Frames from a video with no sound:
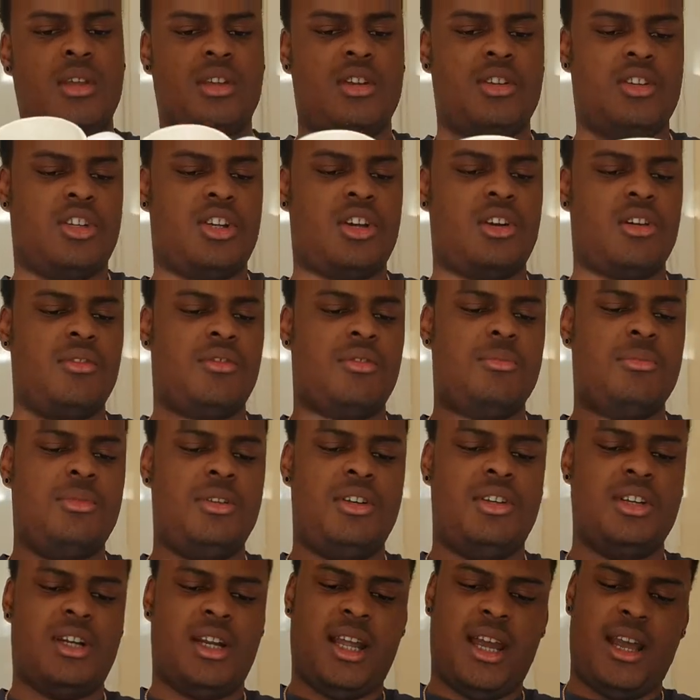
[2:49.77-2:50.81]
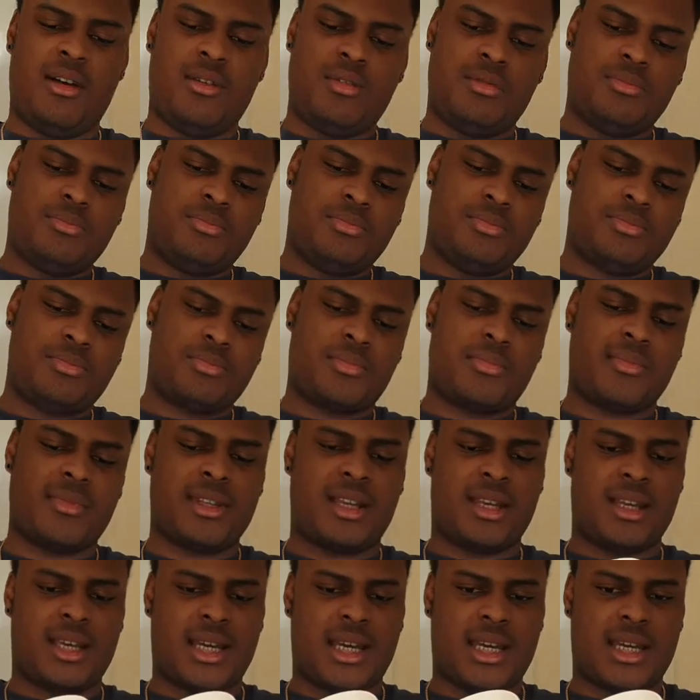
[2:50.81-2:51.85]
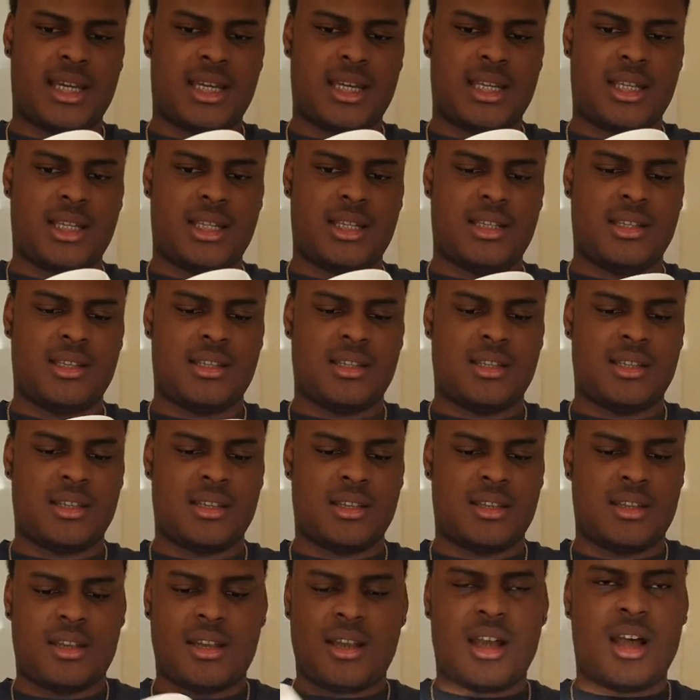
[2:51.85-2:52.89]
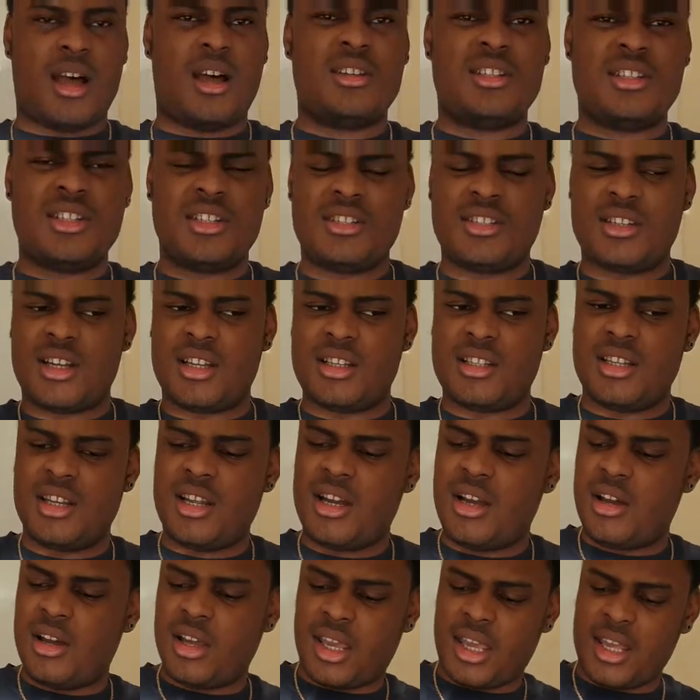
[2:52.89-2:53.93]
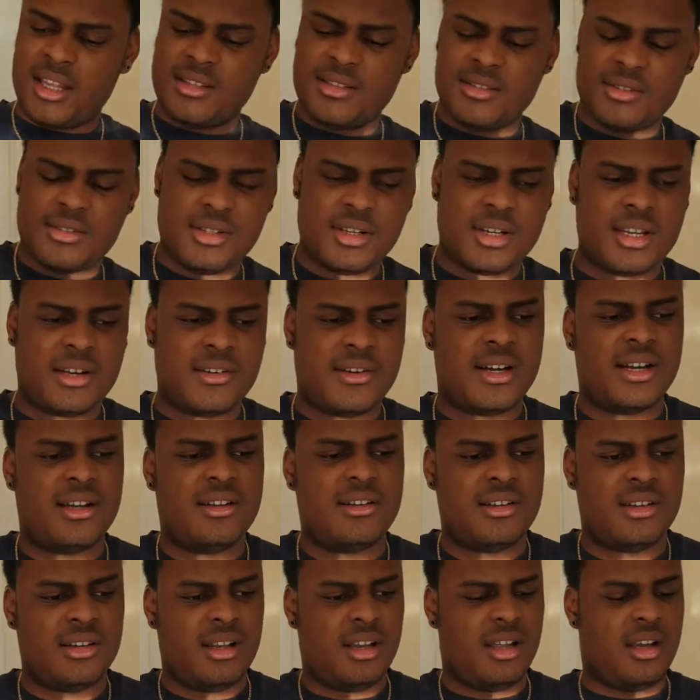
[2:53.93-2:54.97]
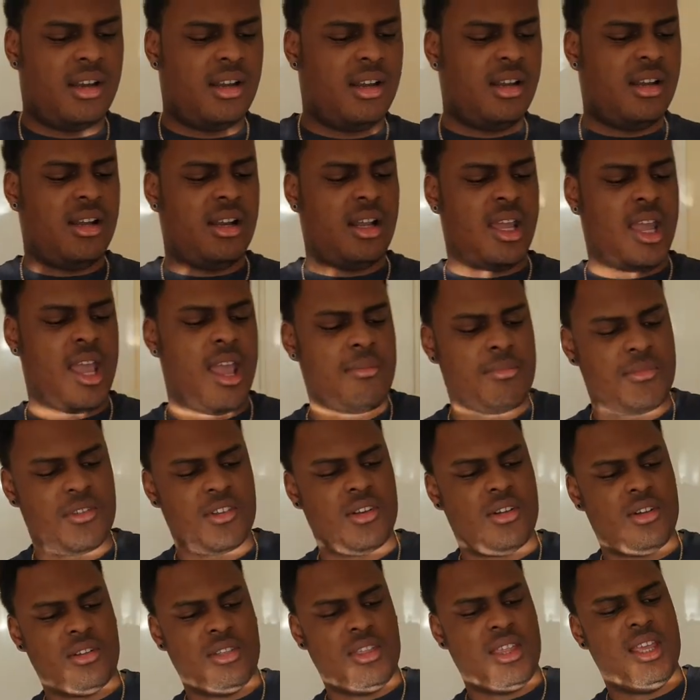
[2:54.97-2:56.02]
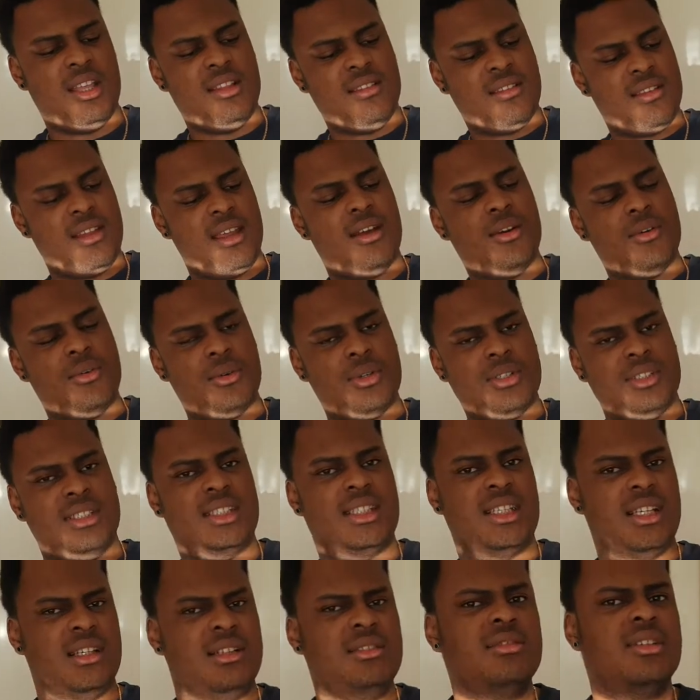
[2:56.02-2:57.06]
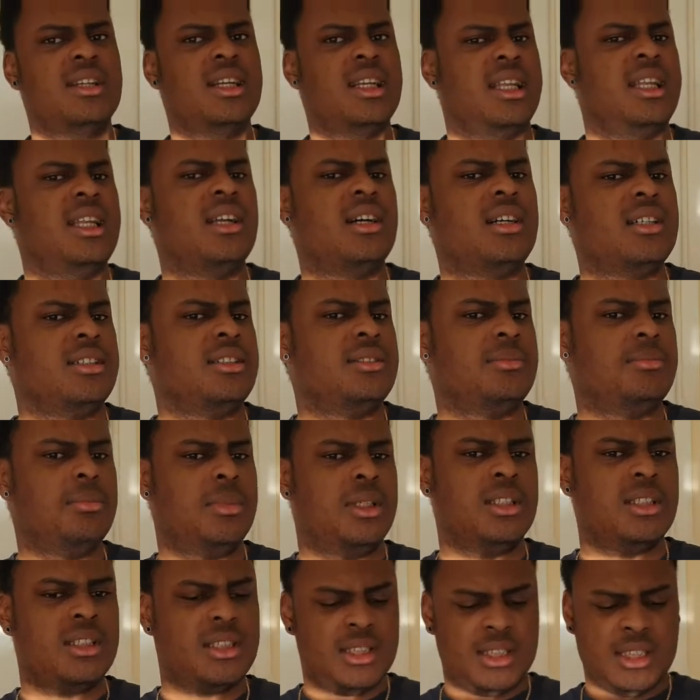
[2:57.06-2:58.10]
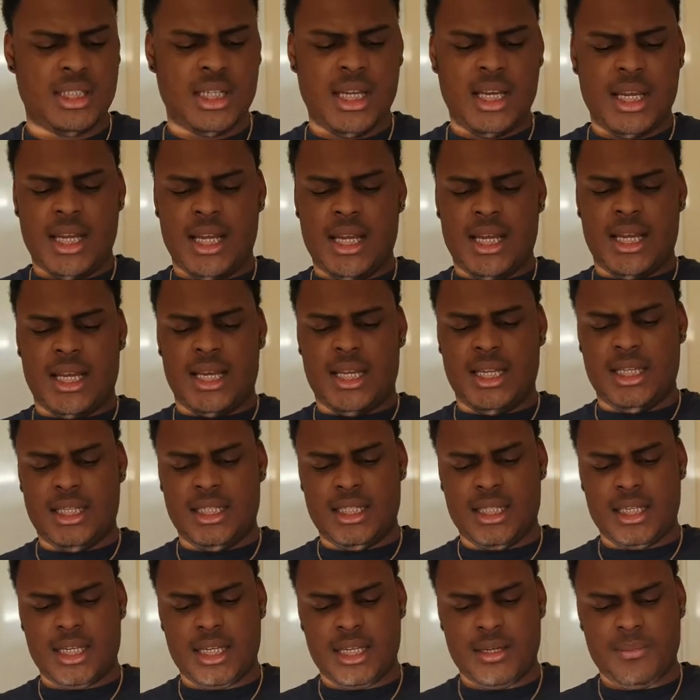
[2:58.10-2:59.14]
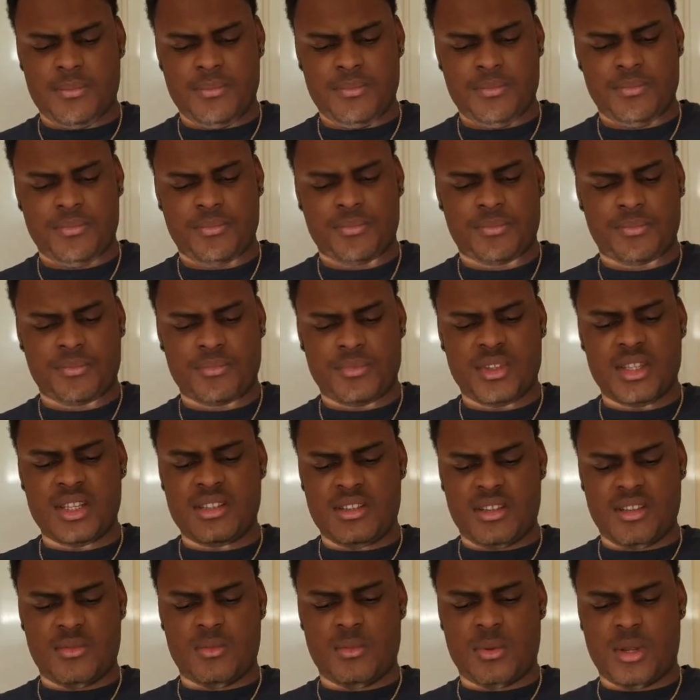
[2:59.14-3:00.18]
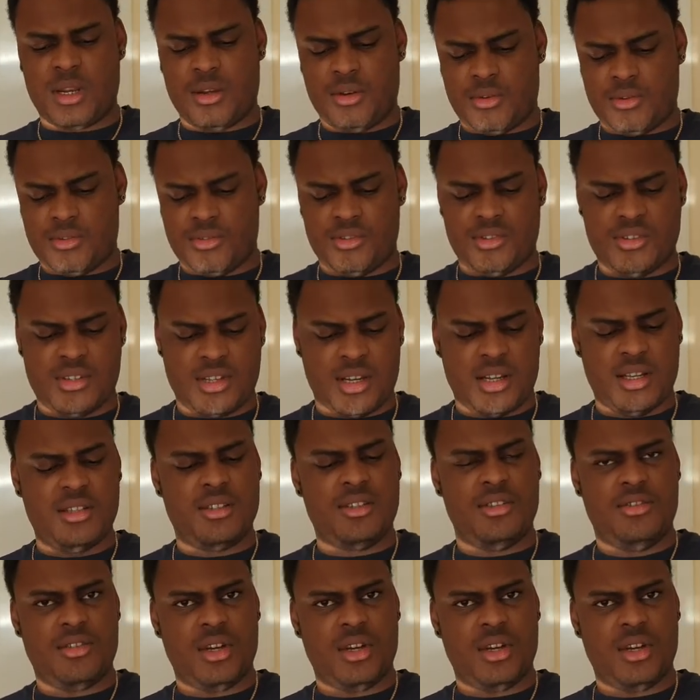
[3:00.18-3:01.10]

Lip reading: She got it from Dunelm, and I don't know, I guess I was looking around online, and I kept on the internet always seeing really nice mugs, and this is when I was starting to